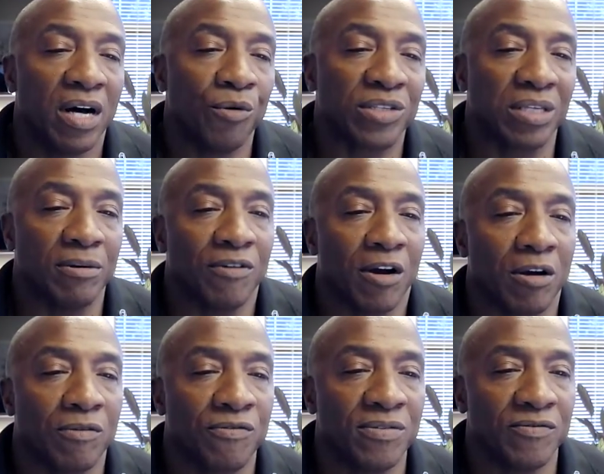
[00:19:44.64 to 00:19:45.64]
with some of
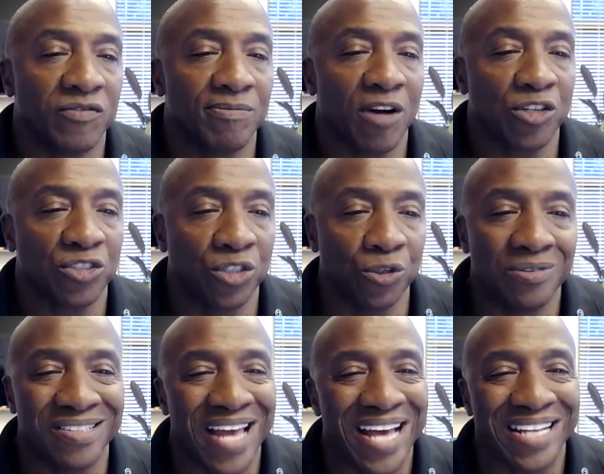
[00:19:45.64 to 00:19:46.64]
our students,
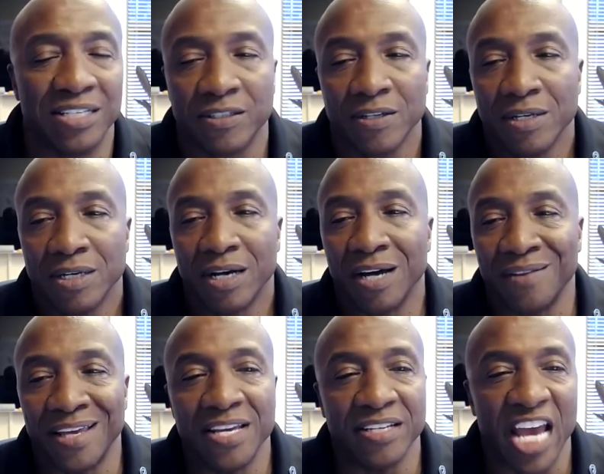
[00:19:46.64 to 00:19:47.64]
and that is
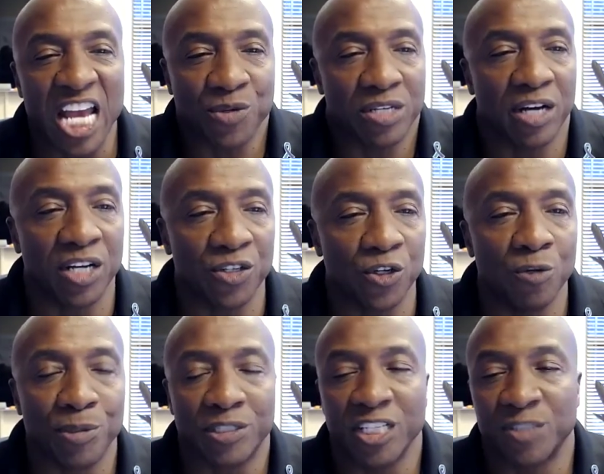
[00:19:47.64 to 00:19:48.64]
they engage with an unknown
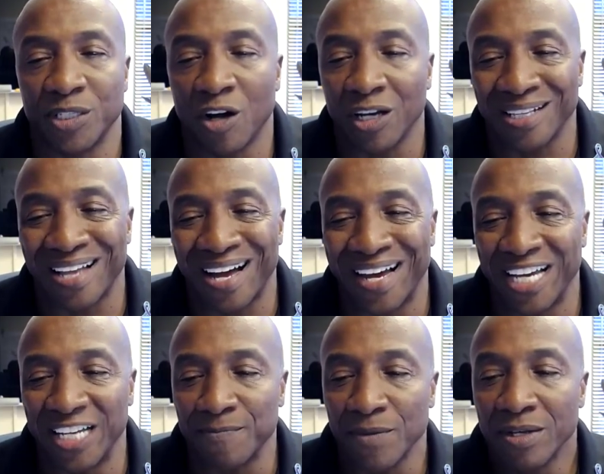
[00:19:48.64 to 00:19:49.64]
participant
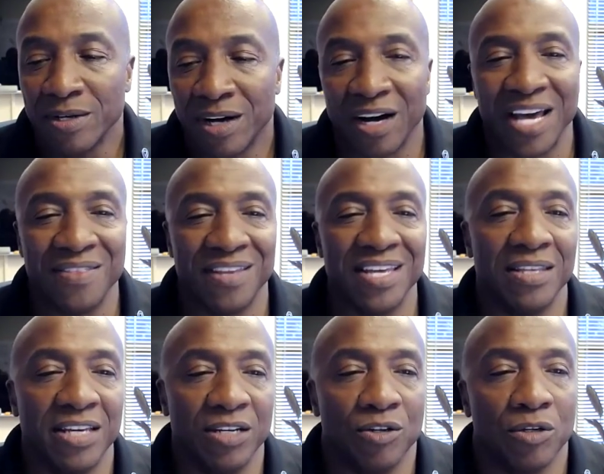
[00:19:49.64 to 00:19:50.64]
online, and they
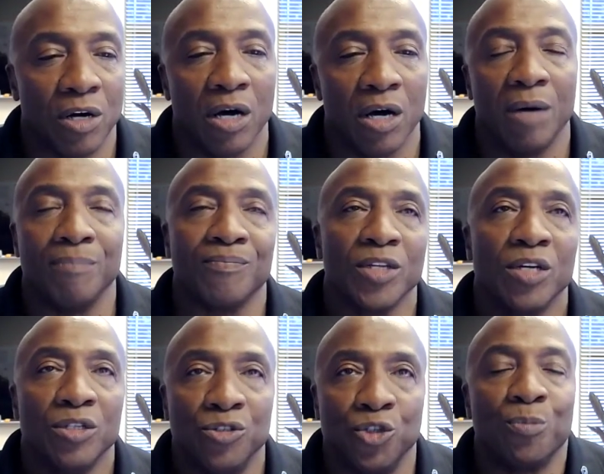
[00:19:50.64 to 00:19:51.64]
then
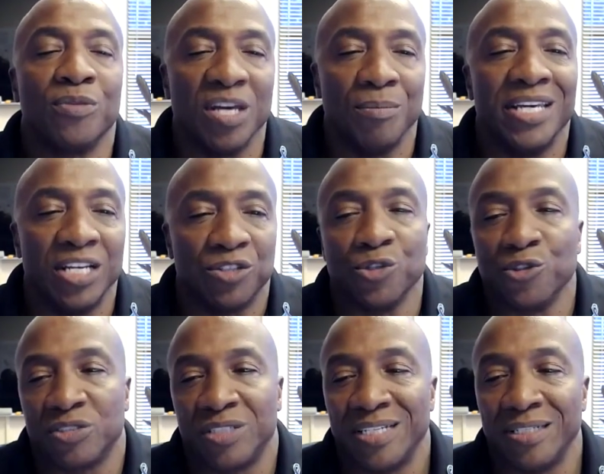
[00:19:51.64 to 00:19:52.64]
dupe them into
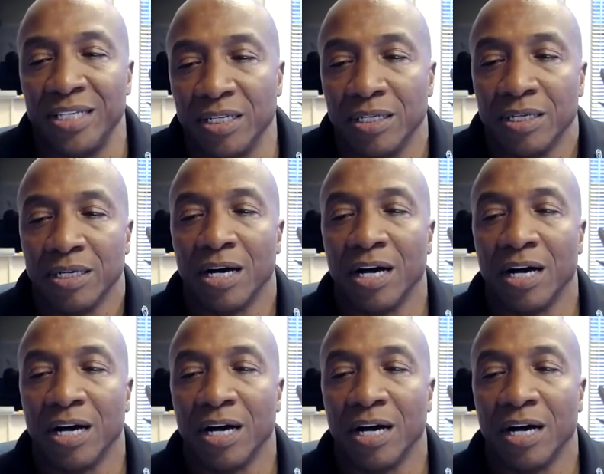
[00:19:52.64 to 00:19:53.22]
sending